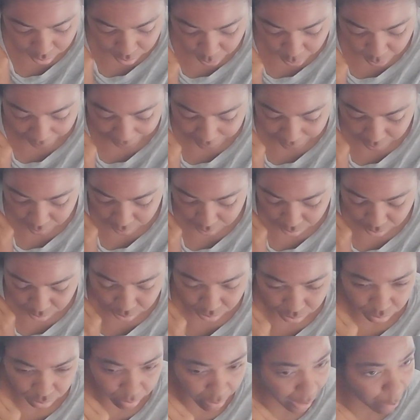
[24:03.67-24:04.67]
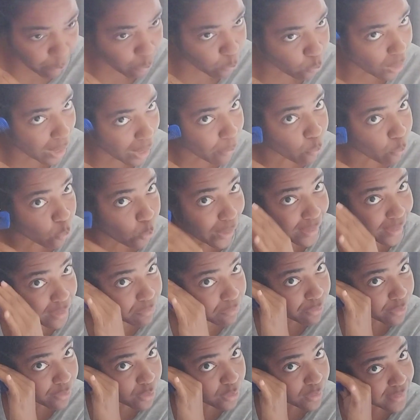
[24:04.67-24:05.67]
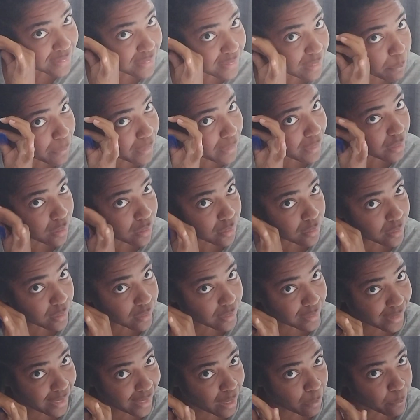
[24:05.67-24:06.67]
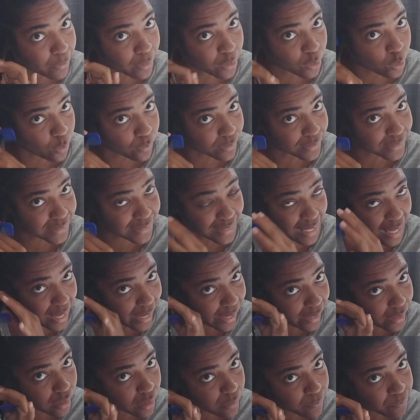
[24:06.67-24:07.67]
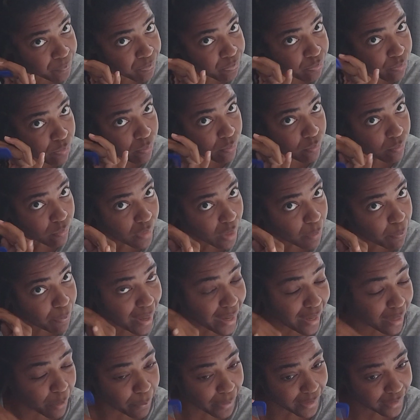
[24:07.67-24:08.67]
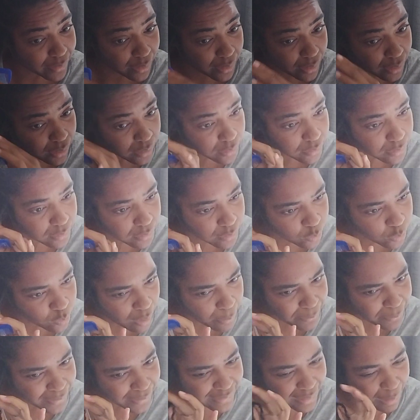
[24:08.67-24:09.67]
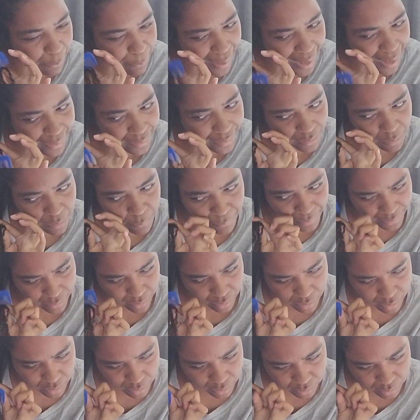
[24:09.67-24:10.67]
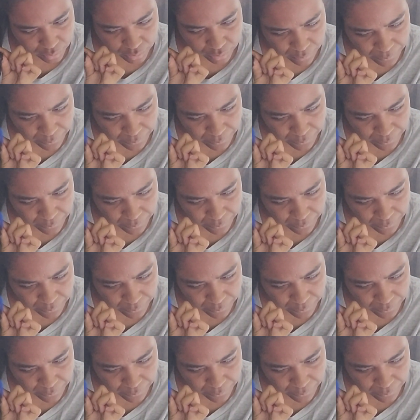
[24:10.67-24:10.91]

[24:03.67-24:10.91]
can, I'm waiting for you to send me the thing. I'm going to go inside and pack up my things. So I'm inside packing up my things,